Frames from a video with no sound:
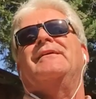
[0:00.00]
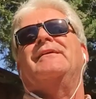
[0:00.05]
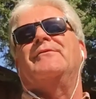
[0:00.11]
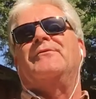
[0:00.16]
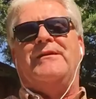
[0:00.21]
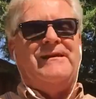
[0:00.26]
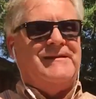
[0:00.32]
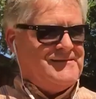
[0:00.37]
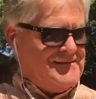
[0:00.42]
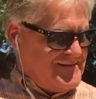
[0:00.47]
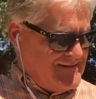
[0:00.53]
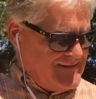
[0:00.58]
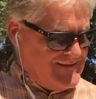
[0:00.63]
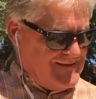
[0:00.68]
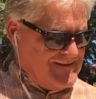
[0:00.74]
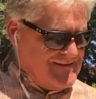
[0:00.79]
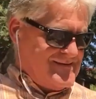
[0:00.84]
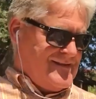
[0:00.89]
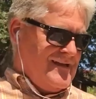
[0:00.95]
reason
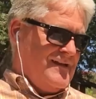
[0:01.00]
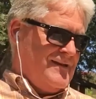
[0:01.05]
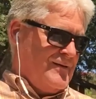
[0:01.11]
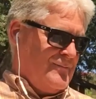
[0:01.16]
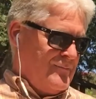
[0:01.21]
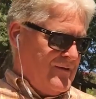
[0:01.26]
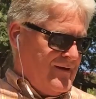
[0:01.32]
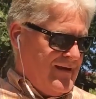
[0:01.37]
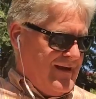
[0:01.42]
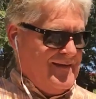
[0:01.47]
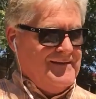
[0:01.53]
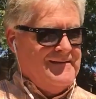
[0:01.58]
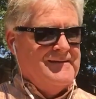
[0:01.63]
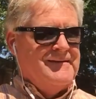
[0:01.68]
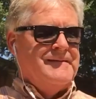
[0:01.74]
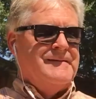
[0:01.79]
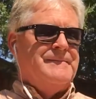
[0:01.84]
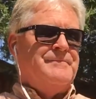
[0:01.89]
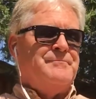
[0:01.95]
to celebrate."
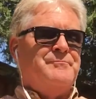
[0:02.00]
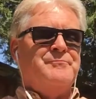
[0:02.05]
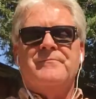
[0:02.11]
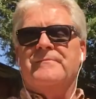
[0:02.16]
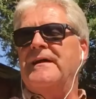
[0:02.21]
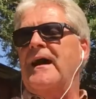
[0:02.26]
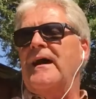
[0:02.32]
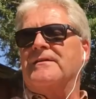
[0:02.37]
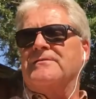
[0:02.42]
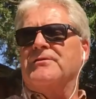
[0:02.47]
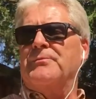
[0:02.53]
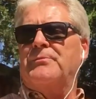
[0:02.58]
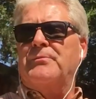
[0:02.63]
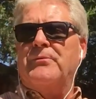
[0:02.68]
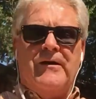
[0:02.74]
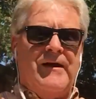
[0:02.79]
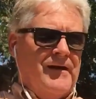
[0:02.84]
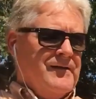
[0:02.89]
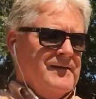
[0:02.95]
Dr.
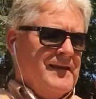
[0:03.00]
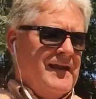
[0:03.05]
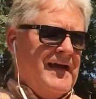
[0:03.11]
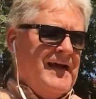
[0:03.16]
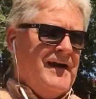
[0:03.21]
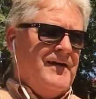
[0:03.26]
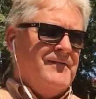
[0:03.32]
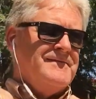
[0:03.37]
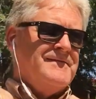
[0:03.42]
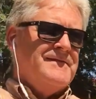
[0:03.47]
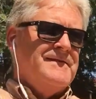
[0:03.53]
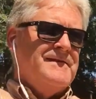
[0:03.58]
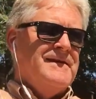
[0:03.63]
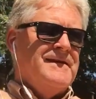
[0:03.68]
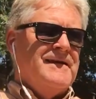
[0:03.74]
Perel laughed.